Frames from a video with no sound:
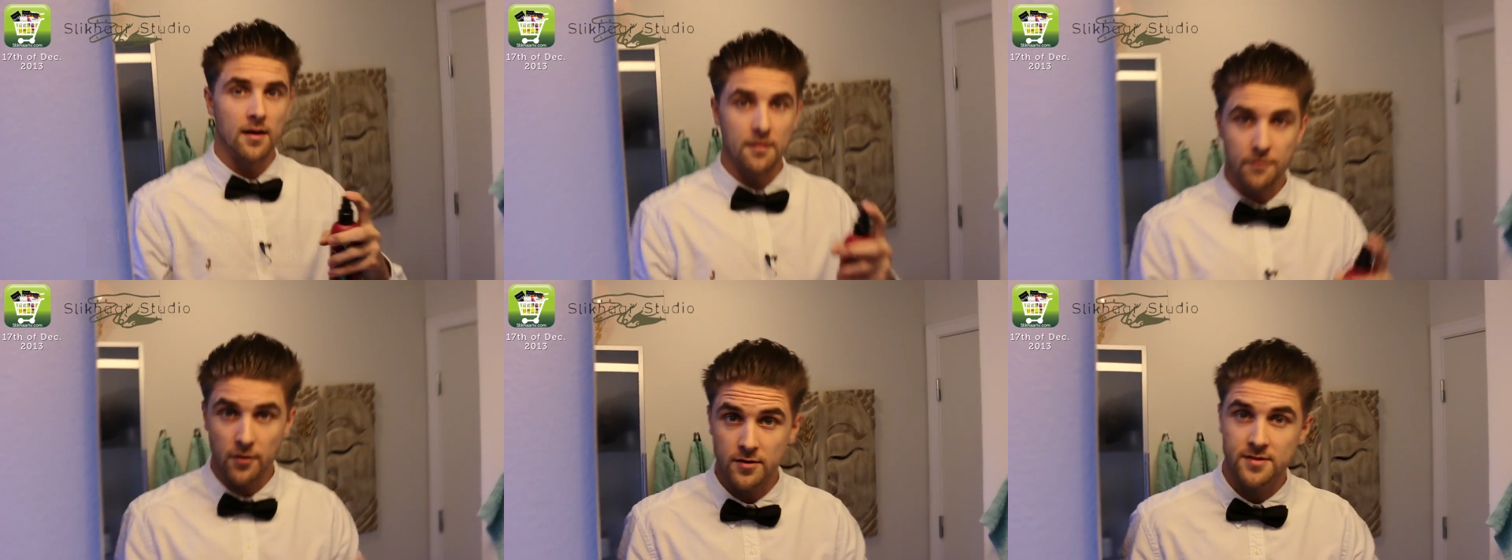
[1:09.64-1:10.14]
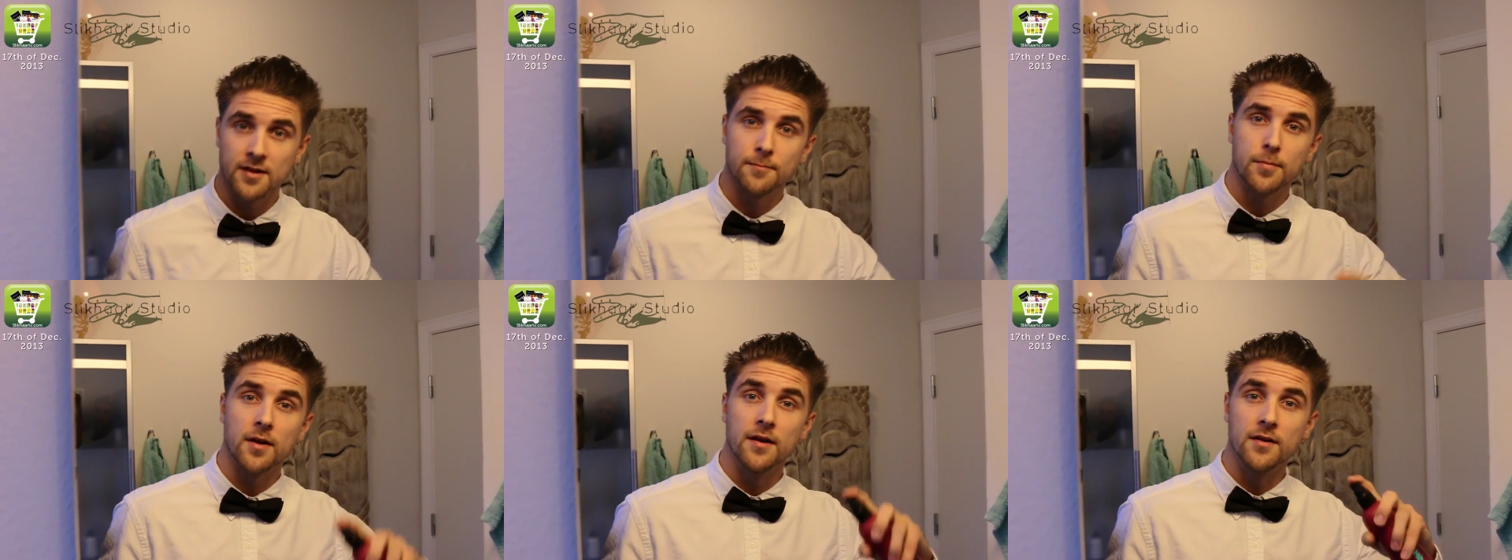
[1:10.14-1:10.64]
And the first
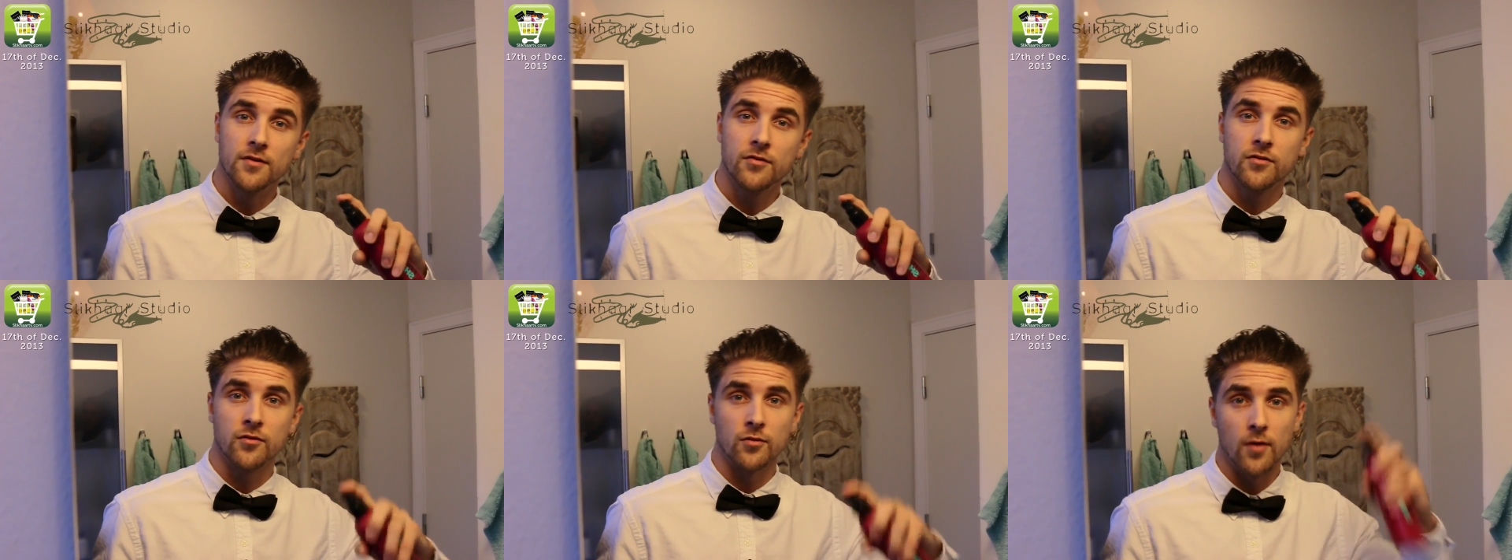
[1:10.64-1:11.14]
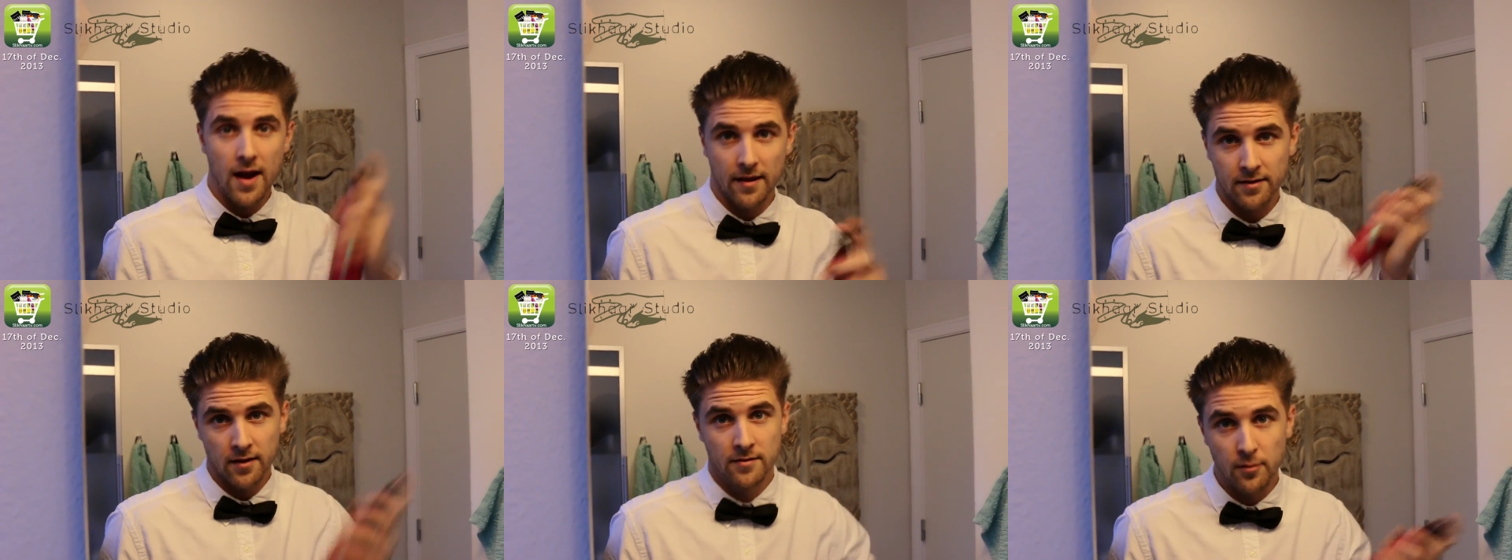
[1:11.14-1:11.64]
step is to add